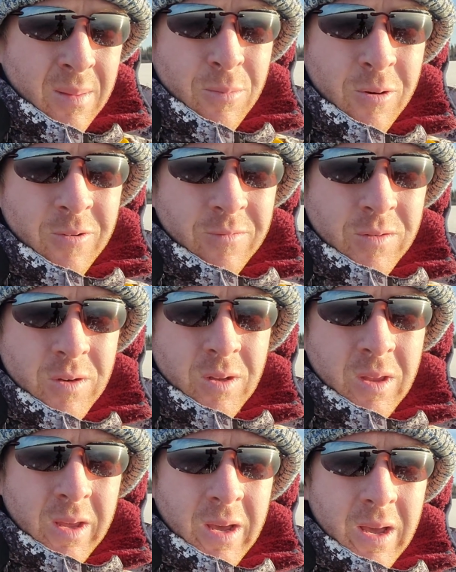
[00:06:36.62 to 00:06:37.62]
I moved
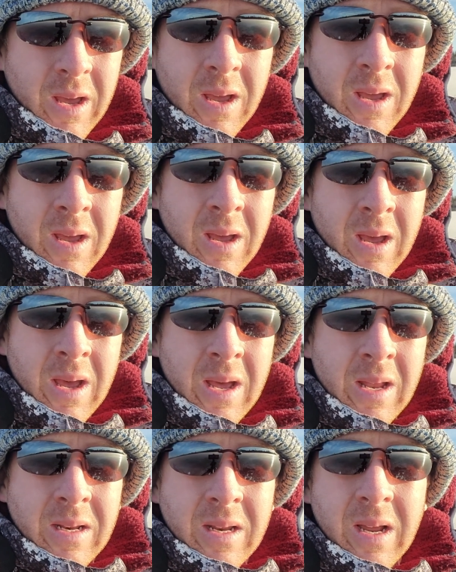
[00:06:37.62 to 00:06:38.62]
to the
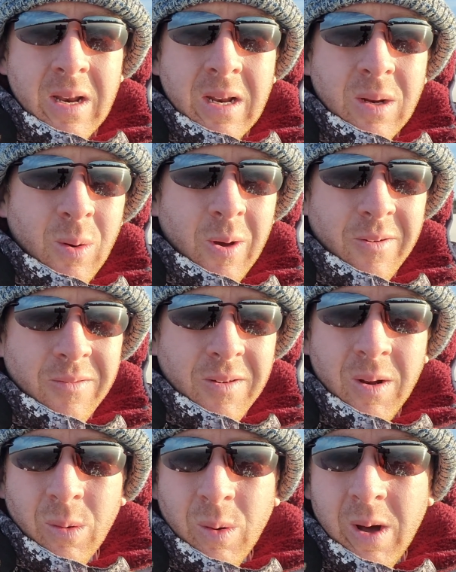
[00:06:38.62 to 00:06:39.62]
10 to 12
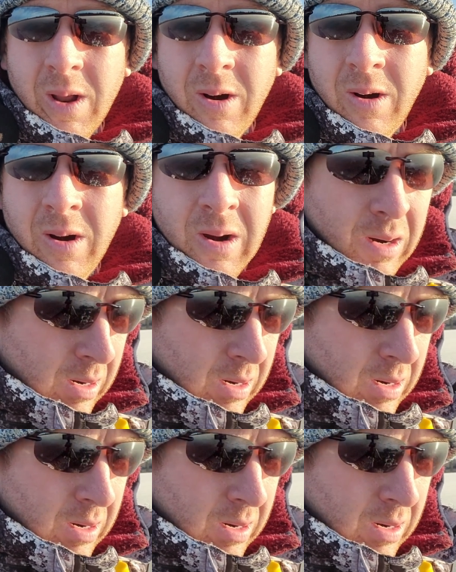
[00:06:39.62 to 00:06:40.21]
feet of water,